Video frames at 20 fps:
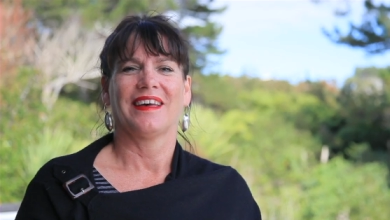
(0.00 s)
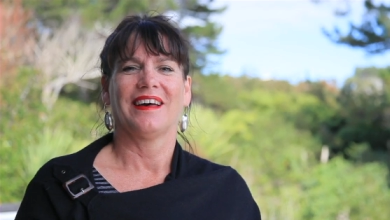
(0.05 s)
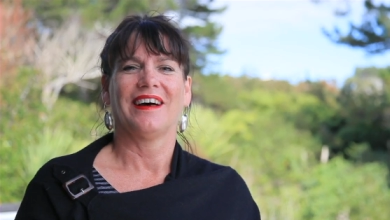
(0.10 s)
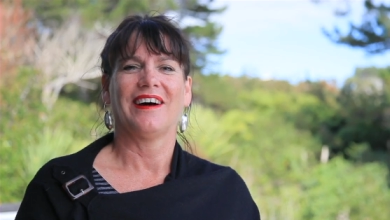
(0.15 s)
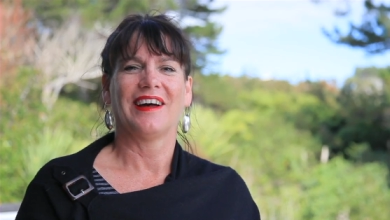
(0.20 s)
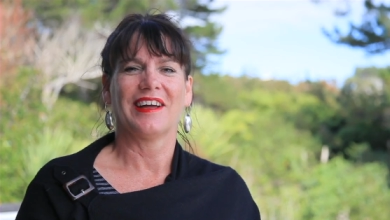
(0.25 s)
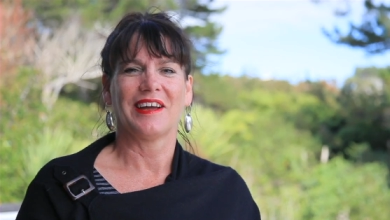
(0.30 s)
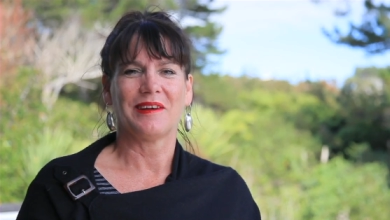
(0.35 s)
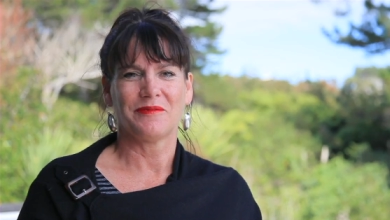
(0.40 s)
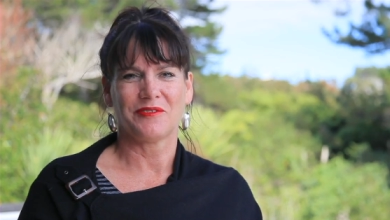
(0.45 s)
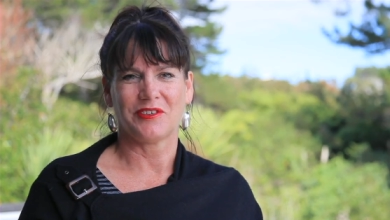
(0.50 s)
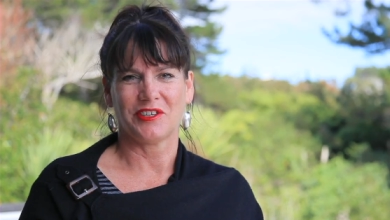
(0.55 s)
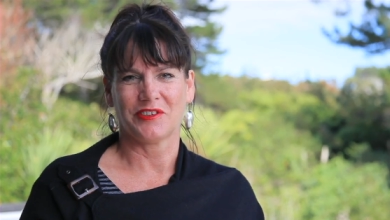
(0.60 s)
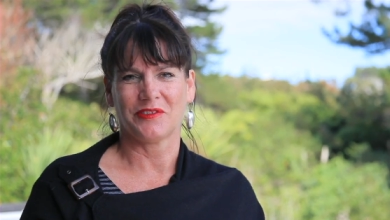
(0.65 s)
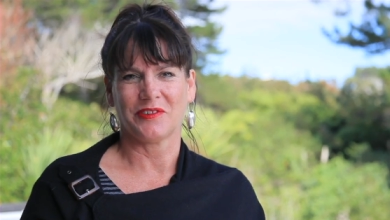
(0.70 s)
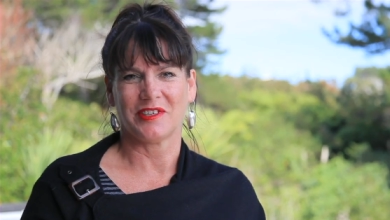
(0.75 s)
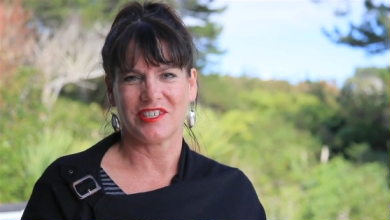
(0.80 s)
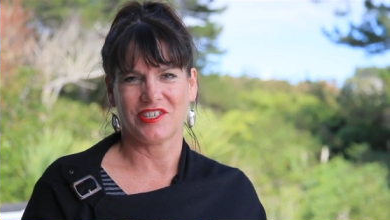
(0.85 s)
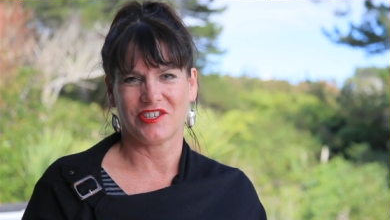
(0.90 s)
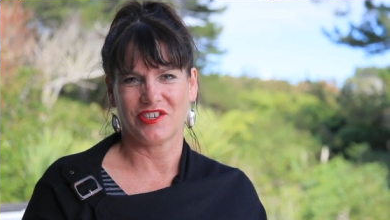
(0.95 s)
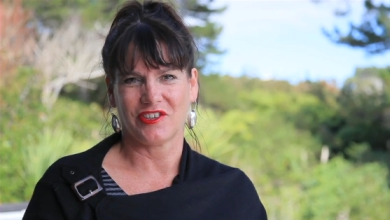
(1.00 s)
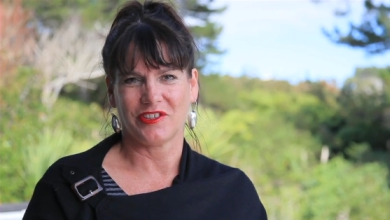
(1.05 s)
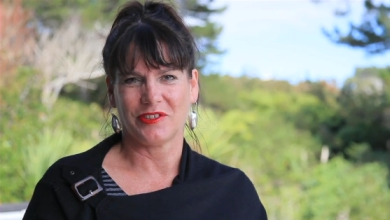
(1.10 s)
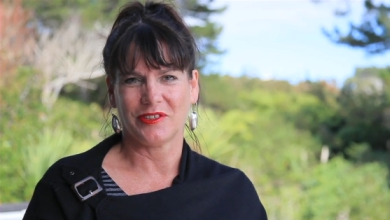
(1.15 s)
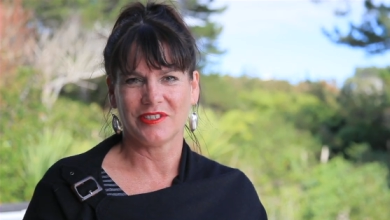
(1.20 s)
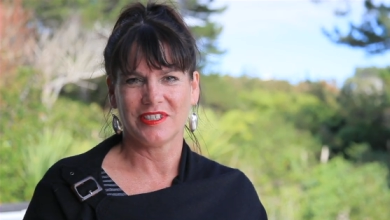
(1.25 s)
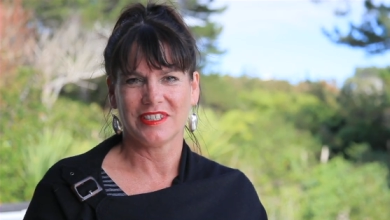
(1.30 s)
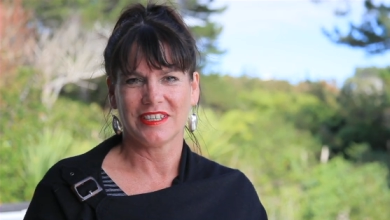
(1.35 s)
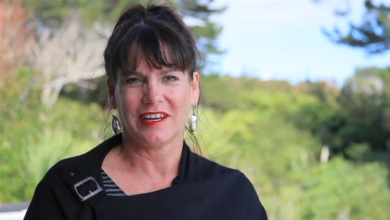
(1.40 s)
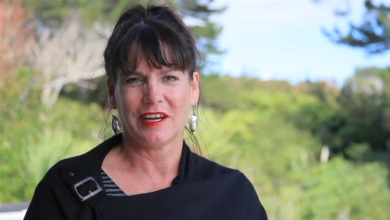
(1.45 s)
Hi, I'm Trish
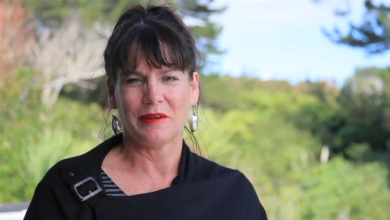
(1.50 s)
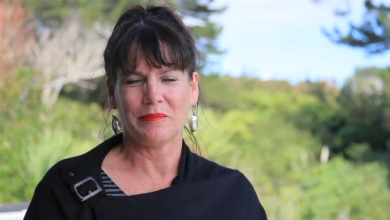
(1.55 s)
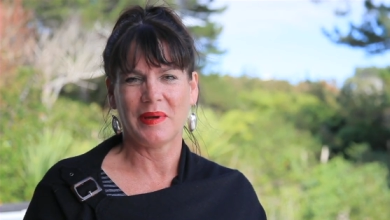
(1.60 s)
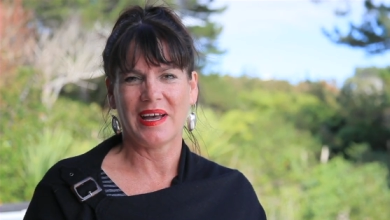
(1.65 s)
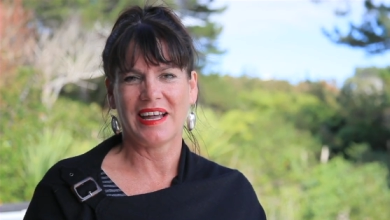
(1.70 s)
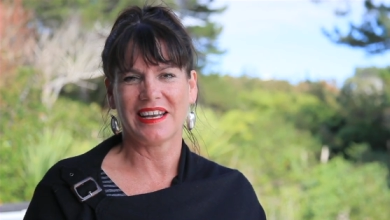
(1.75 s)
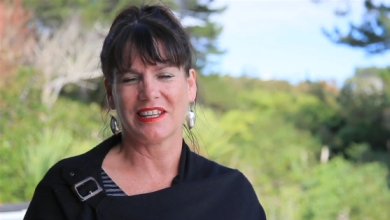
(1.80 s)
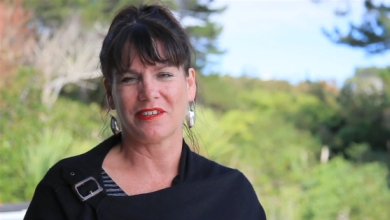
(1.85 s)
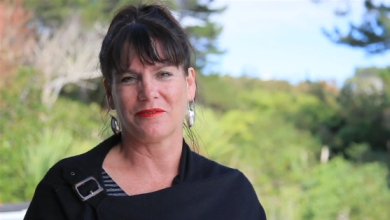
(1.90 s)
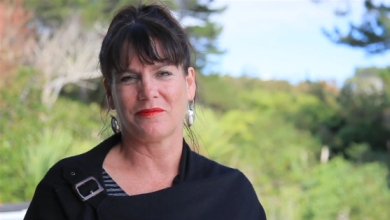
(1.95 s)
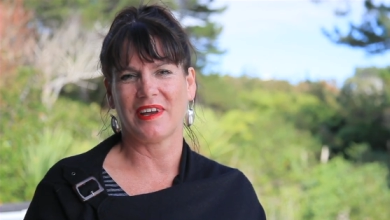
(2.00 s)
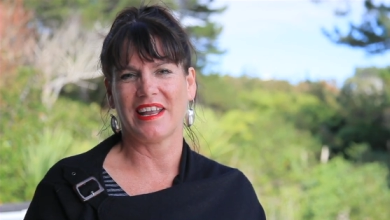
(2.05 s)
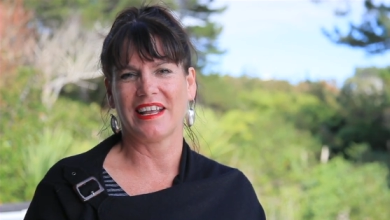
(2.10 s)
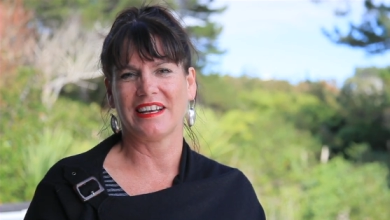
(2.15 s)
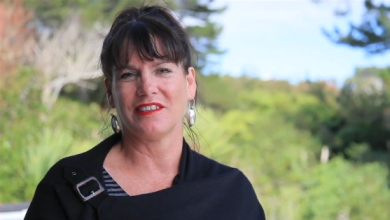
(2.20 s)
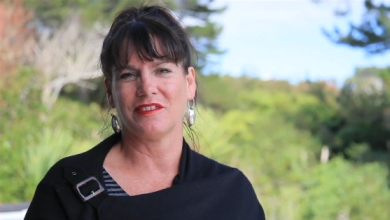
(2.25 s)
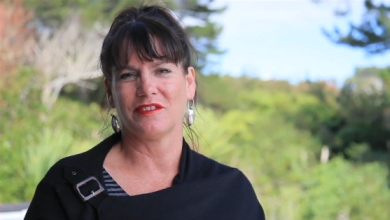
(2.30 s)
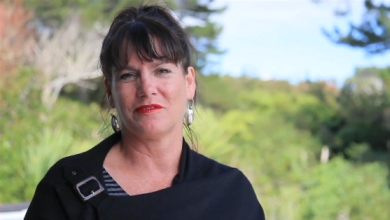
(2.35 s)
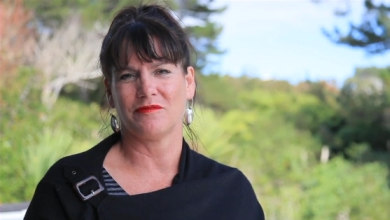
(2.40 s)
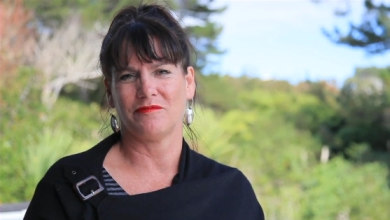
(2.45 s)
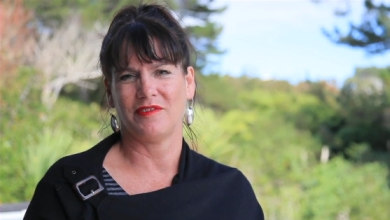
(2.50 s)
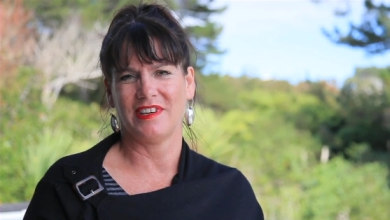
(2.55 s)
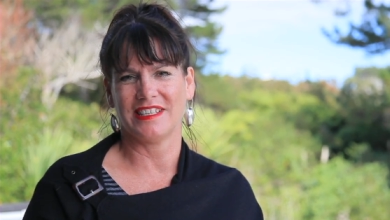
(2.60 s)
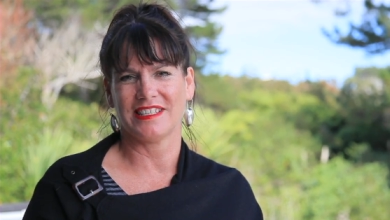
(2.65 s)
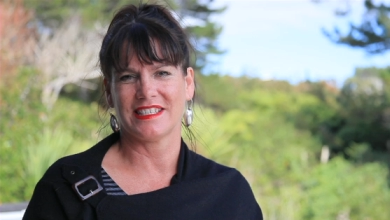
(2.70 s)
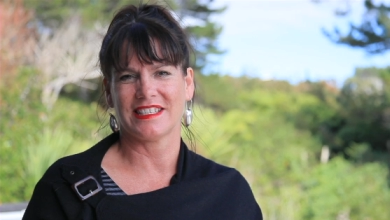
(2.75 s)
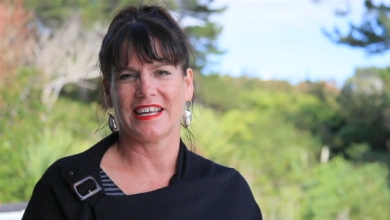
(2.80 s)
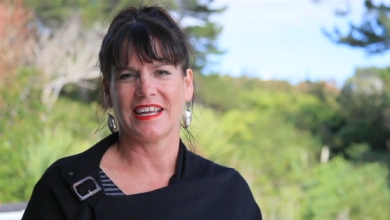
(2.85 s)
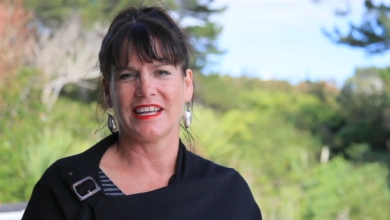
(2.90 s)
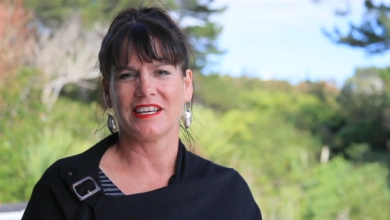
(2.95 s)
Fitzgerald. I'm part of the Raglan Real
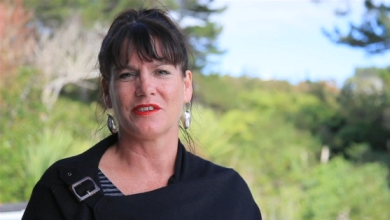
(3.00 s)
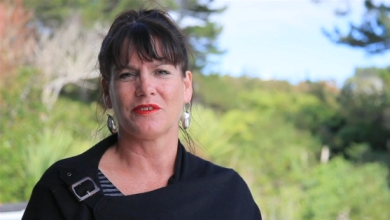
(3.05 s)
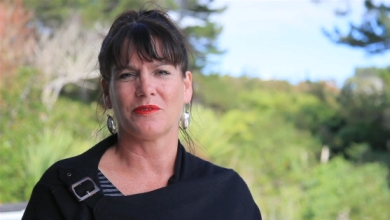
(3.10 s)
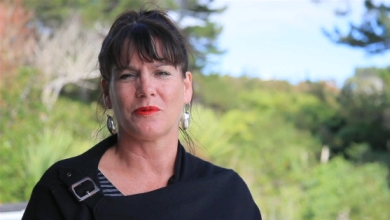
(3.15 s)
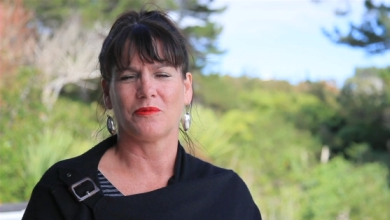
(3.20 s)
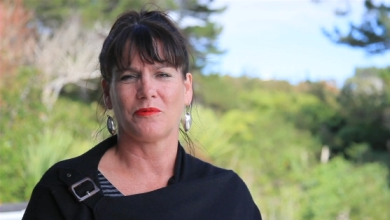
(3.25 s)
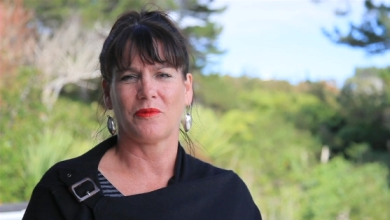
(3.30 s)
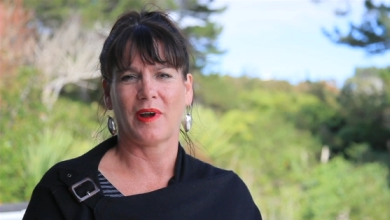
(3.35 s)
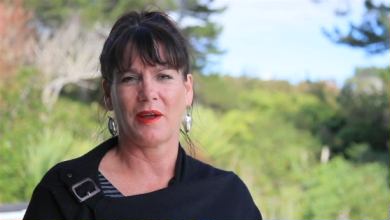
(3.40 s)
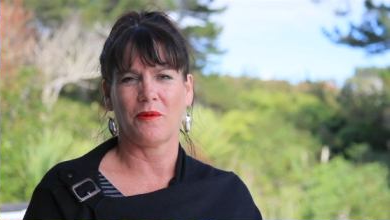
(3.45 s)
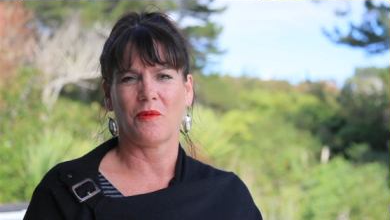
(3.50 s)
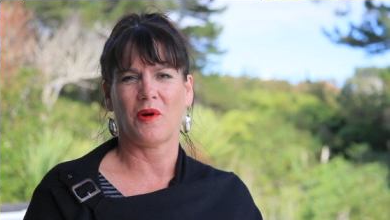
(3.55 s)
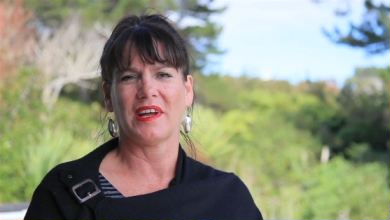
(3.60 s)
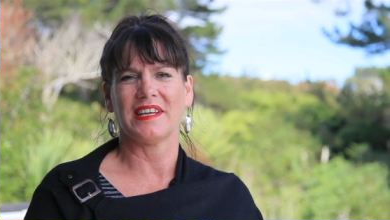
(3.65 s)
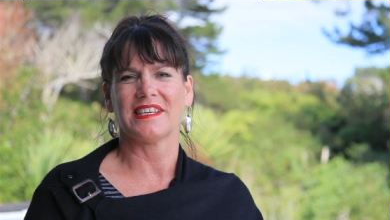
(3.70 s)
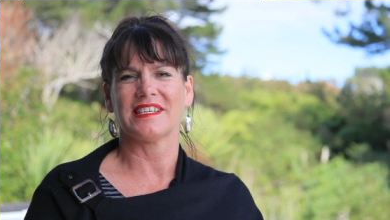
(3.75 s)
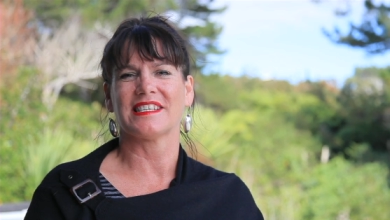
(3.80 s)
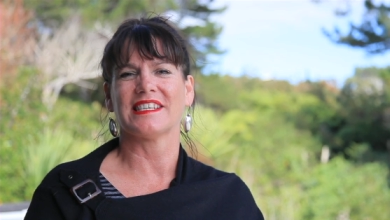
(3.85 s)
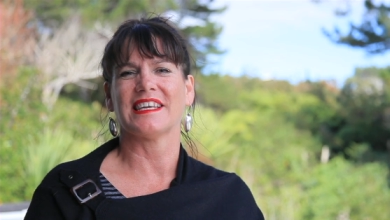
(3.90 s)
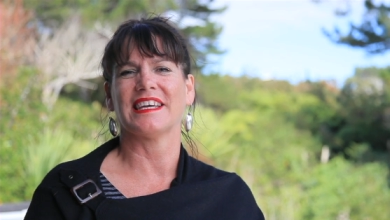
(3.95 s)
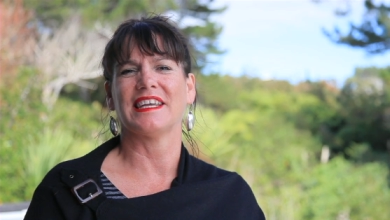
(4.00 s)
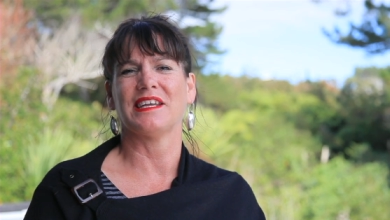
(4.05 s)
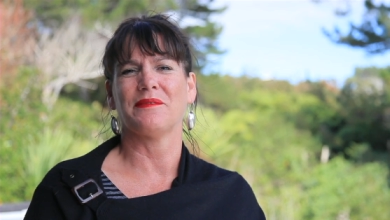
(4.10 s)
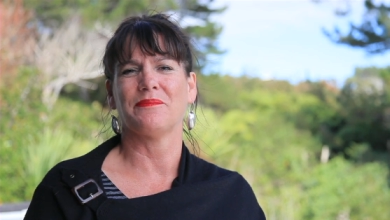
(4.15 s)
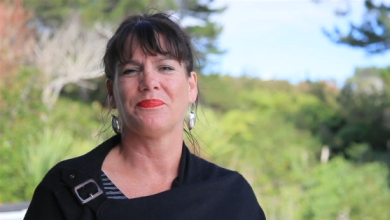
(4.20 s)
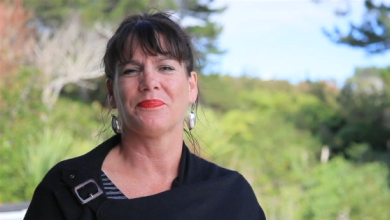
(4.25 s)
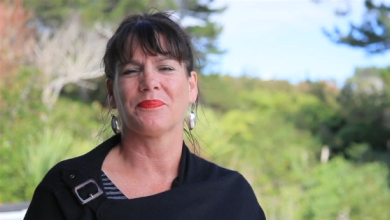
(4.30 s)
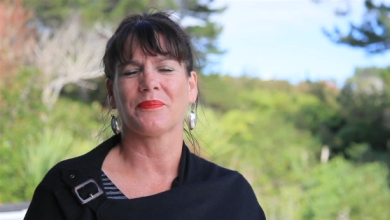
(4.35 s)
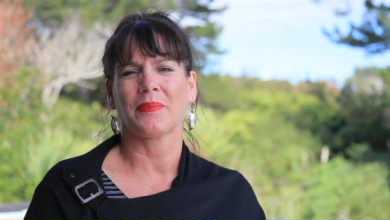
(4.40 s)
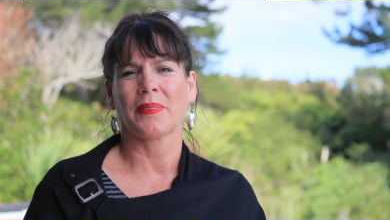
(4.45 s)
Estate Ray White
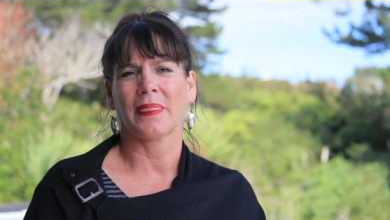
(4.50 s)
team.